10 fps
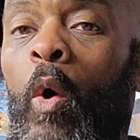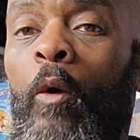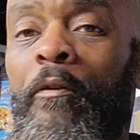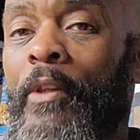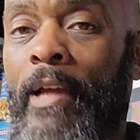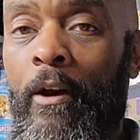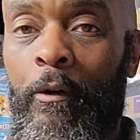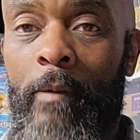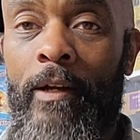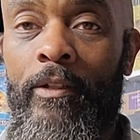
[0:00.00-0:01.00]

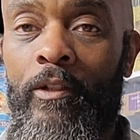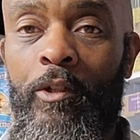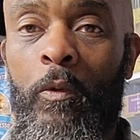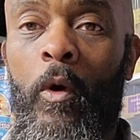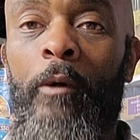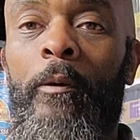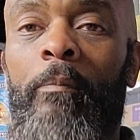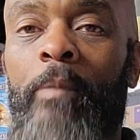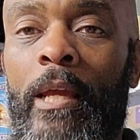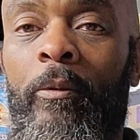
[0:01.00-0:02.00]
over-the-counter medicines. You want to
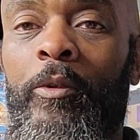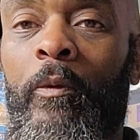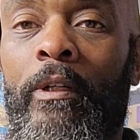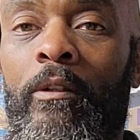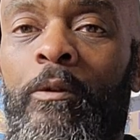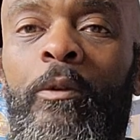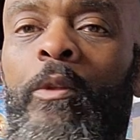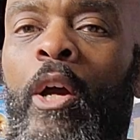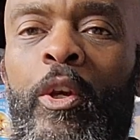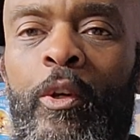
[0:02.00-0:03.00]
be able to
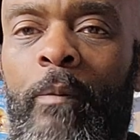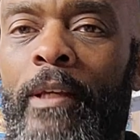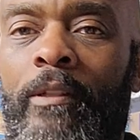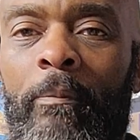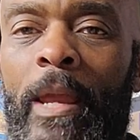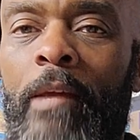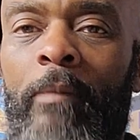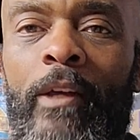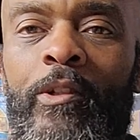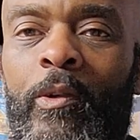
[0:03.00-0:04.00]
include your basic pain
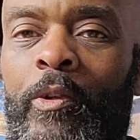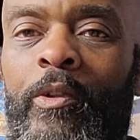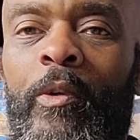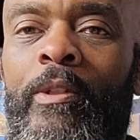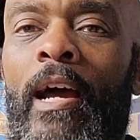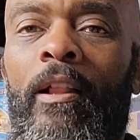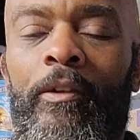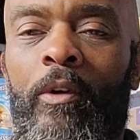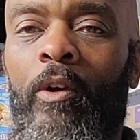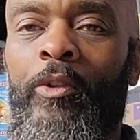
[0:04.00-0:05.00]
meds, your
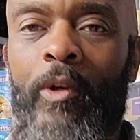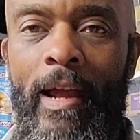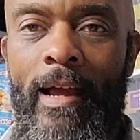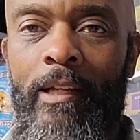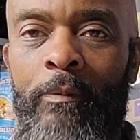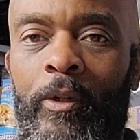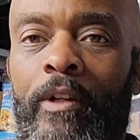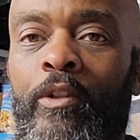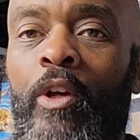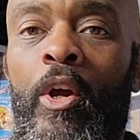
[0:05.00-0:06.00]
Tylenols, your
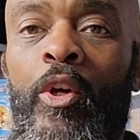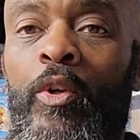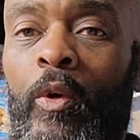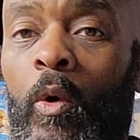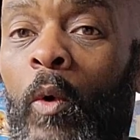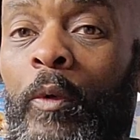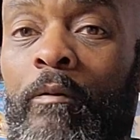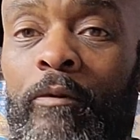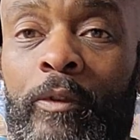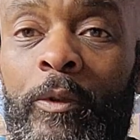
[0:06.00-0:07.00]
aspirins, your cold
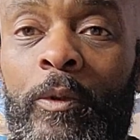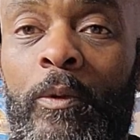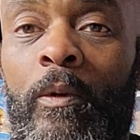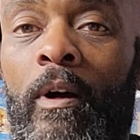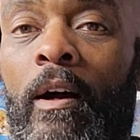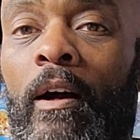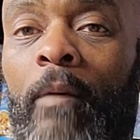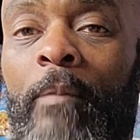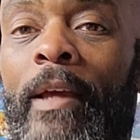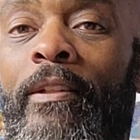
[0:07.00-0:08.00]
and flu
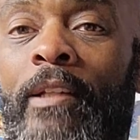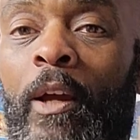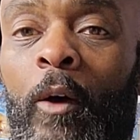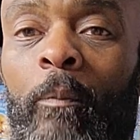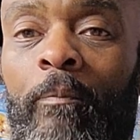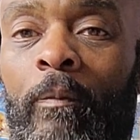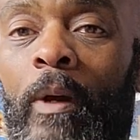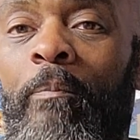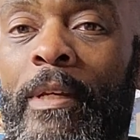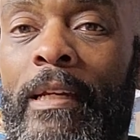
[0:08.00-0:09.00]
meds to help
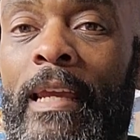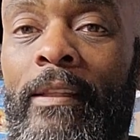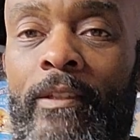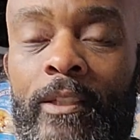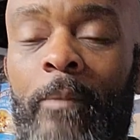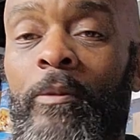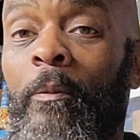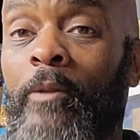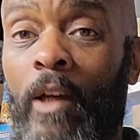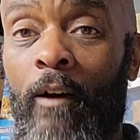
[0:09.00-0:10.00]
mitigate the
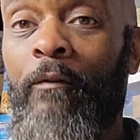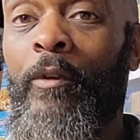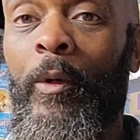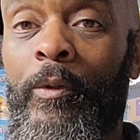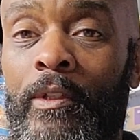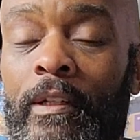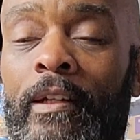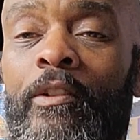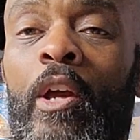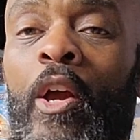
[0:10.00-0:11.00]
symptoms of those
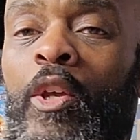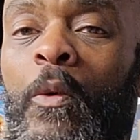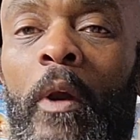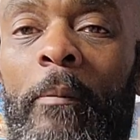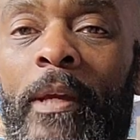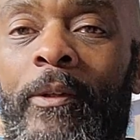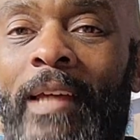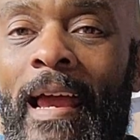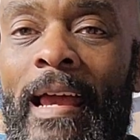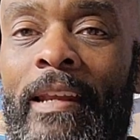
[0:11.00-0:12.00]
things. You want to be able
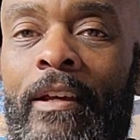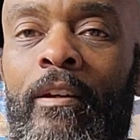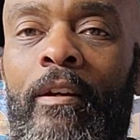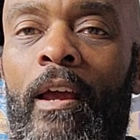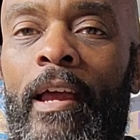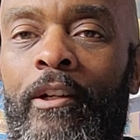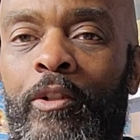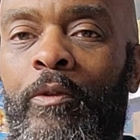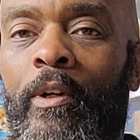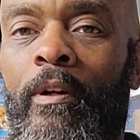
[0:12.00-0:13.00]
to add in
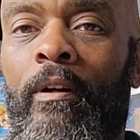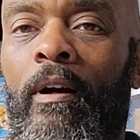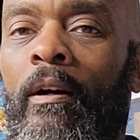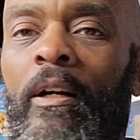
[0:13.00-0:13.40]
extra